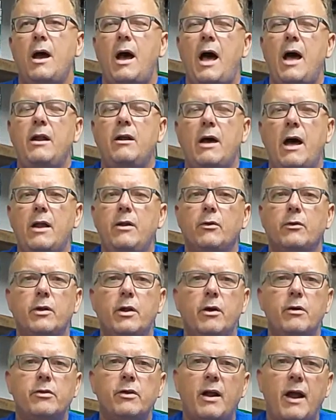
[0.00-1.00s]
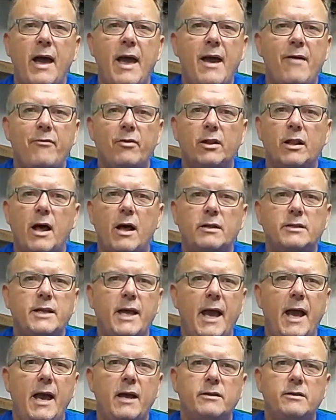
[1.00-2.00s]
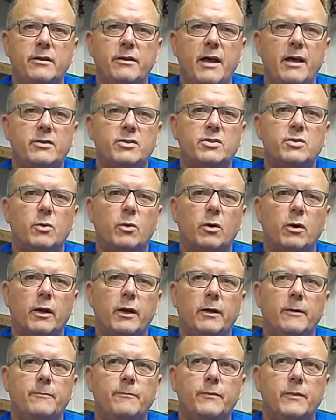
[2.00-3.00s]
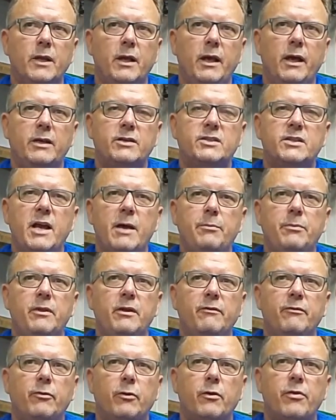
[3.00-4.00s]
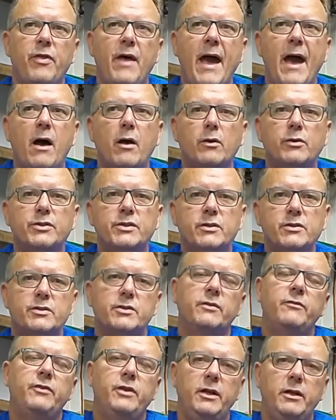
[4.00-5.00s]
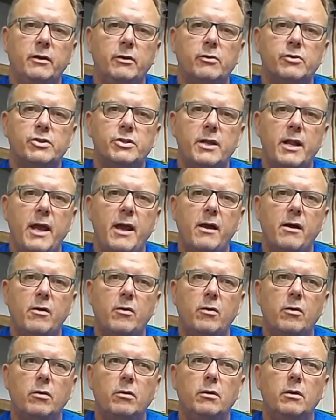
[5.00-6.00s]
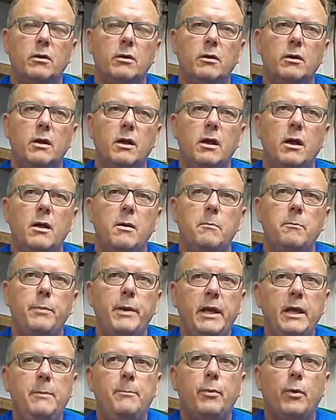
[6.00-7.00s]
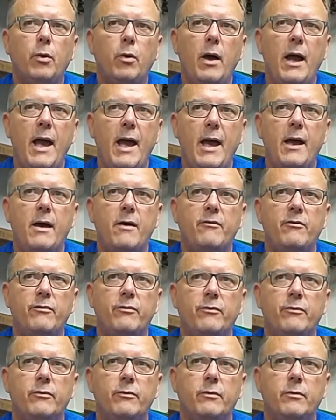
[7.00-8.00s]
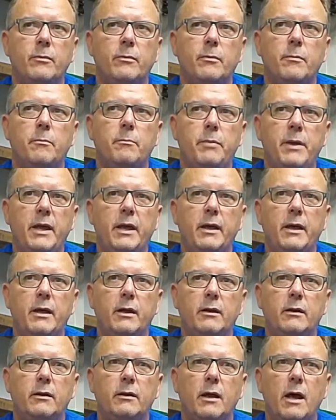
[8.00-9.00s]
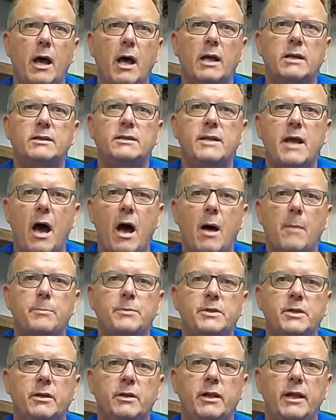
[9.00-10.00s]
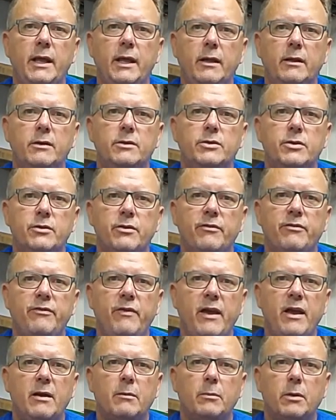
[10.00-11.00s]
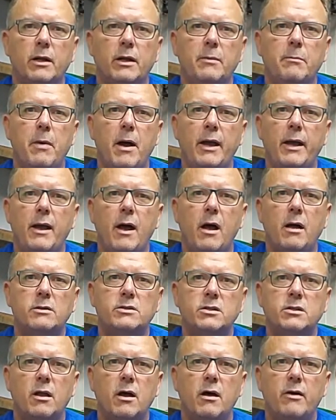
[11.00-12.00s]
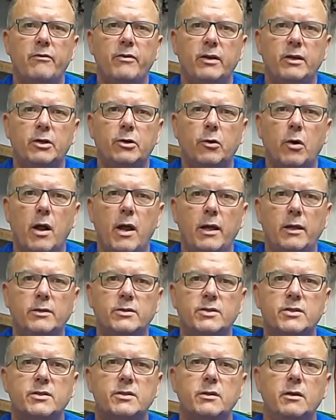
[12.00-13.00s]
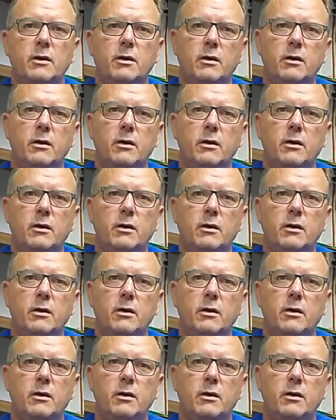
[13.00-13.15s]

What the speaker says: I don't know that I have a lot to add to that story, except that for thousands of years now, people have been adopted into the family by God's love and grace